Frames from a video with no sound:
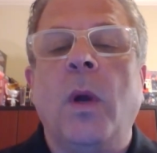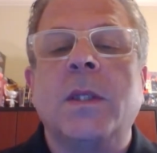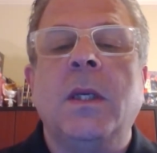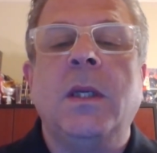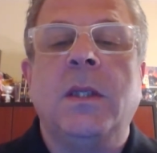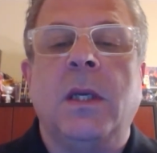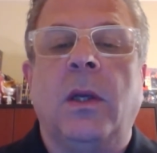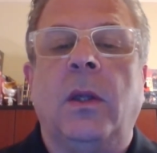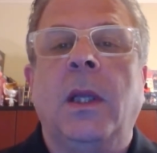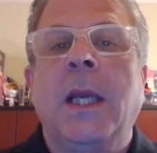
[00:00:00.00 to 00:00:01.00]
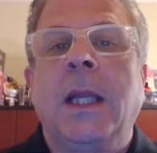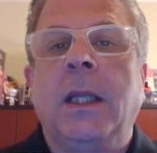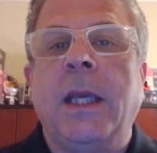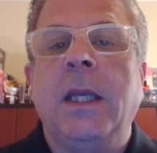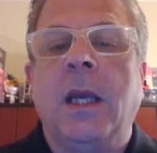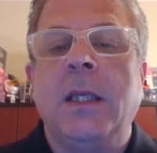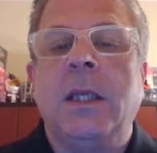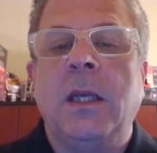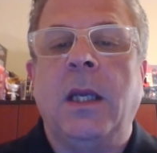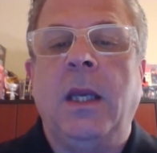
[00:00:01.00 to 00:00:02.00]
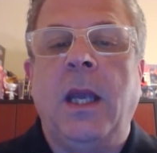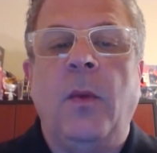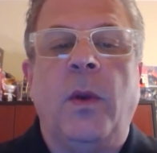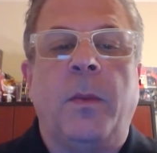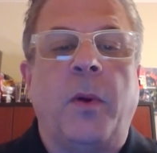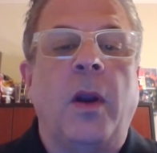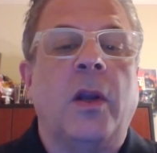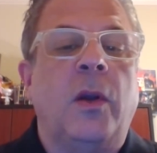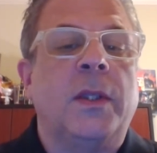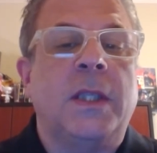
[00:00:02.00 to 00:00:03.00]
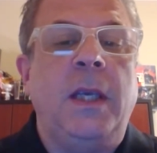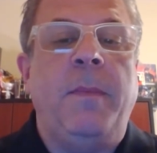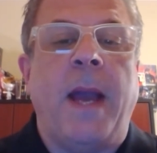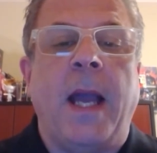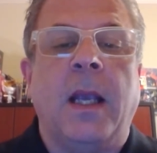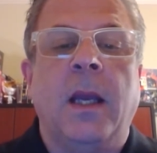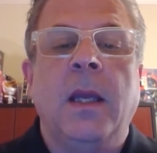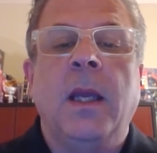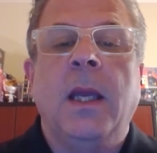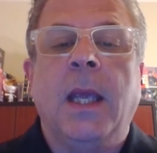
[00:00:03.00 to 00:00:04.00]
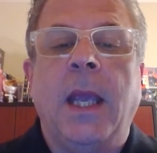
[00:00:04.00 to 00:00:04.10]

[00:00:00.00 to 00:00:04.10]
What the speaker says: It wasn't until late 1998 when a product called CPAC